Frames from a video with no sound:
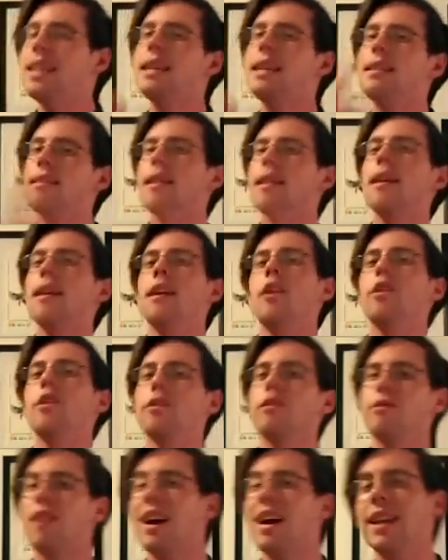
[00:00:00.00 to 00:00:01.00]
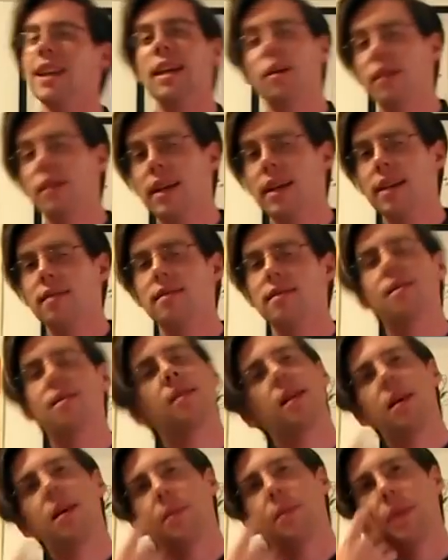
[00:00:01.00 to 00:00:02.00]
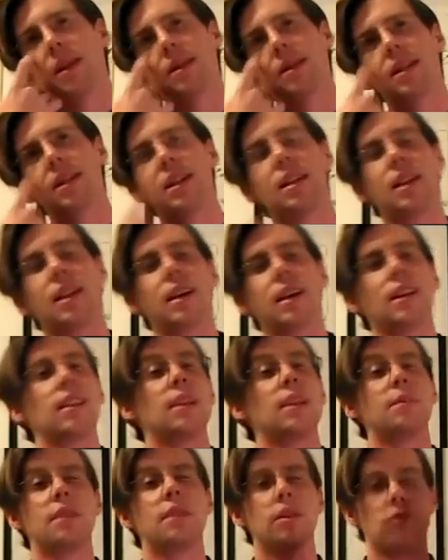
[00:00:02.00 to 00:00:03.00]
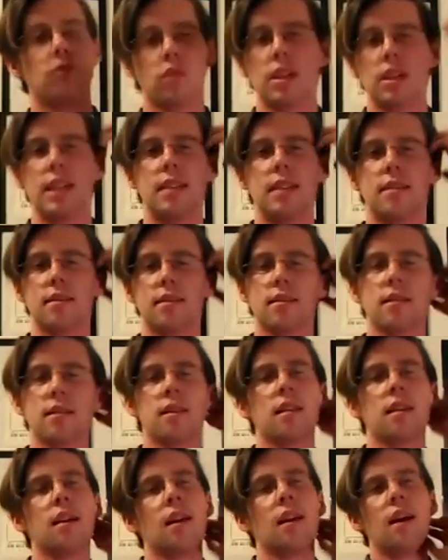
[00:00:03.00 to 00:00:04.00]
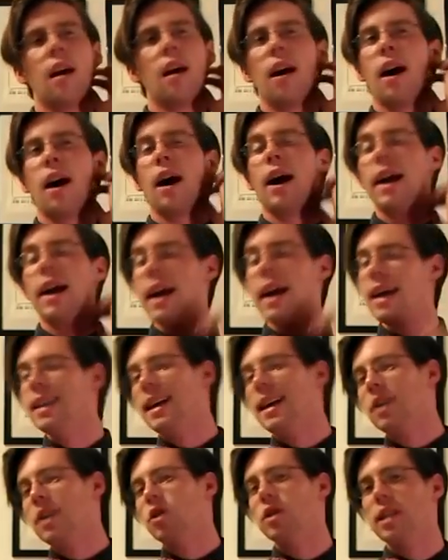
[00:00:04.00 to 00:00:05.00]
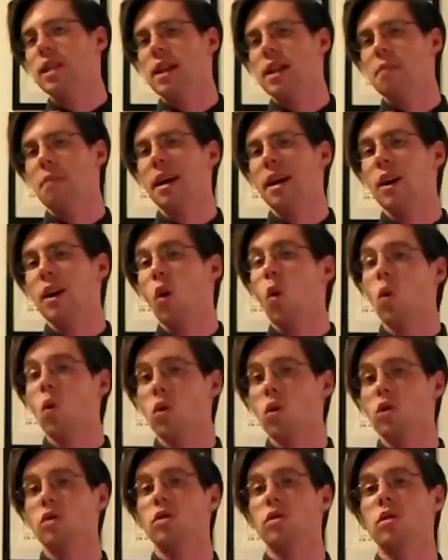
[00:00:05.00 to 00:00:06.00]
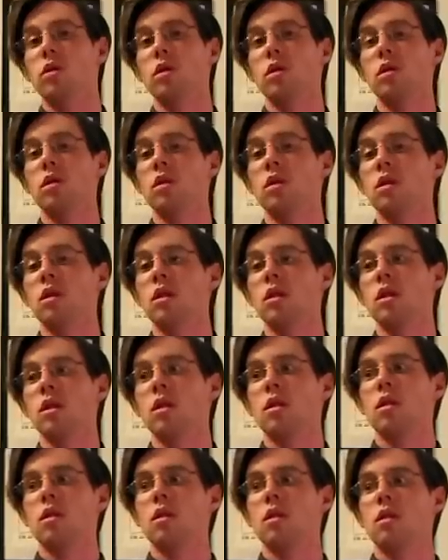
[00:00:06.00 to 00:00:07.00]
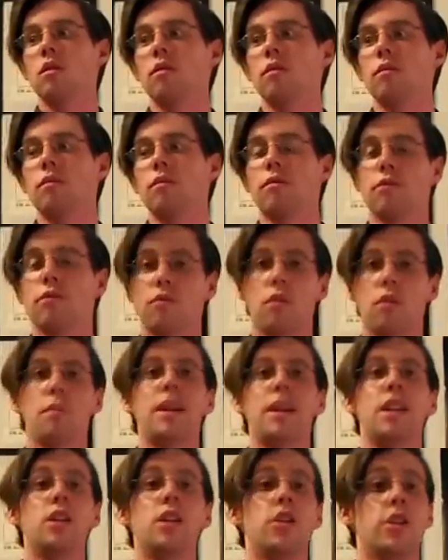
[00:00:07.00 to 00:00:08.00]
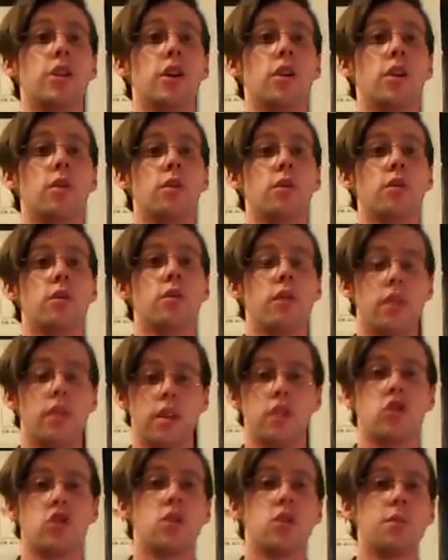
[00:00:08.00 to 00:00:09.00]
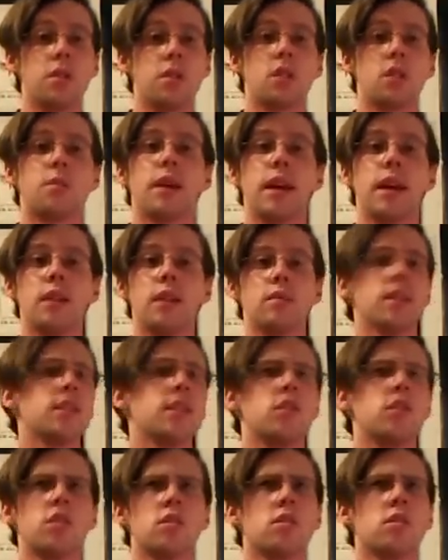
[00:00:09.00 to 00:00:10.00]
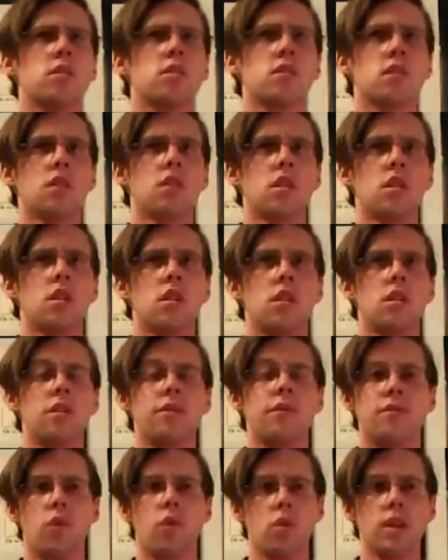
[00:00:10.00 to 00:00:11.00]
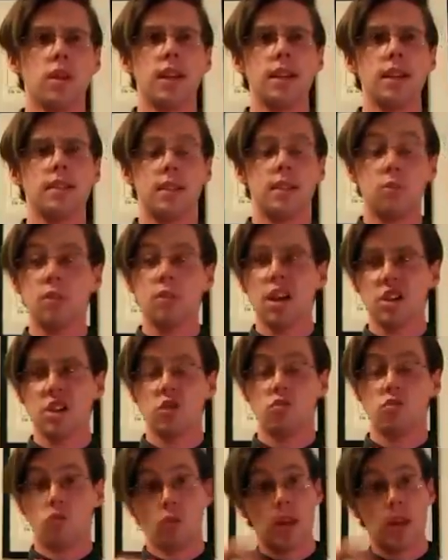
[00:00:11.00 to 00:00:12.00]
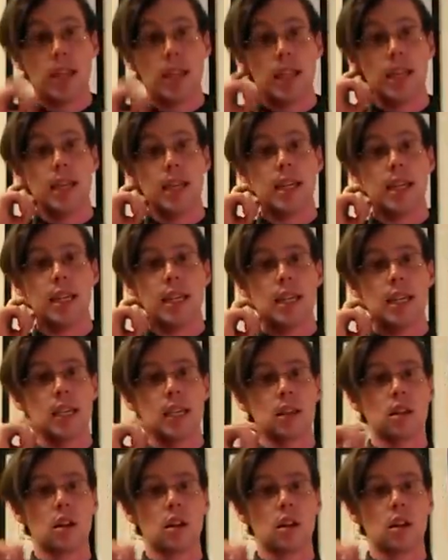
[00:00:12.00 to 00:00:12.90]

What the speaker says: It is kind of hard to find nowadays because they did like a limited release. I had to actually get mine ordered from Indigo. They shipped it to my house. It took 4 days. It was actually really